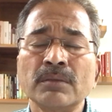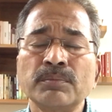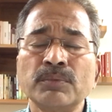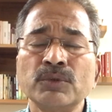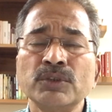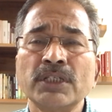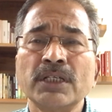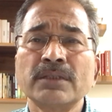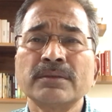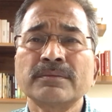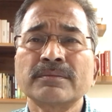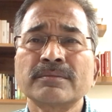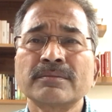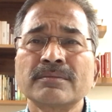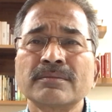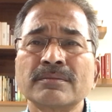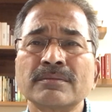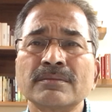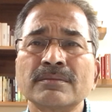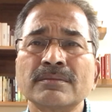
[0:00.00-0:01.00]
Pooja?
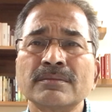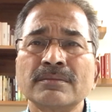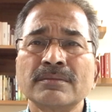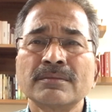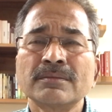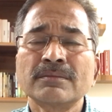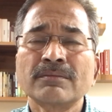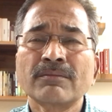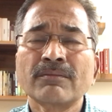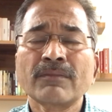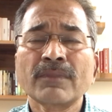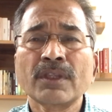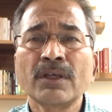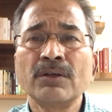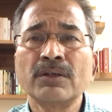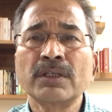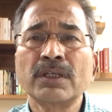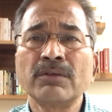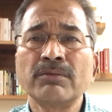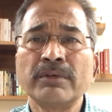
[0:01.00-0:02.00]
Yes, sir.
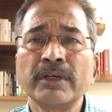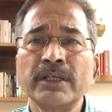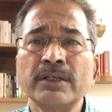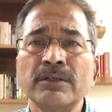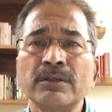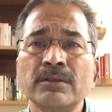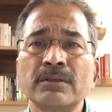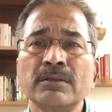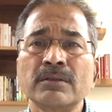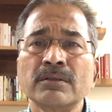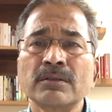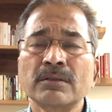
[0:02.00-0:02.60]
Okay, very good.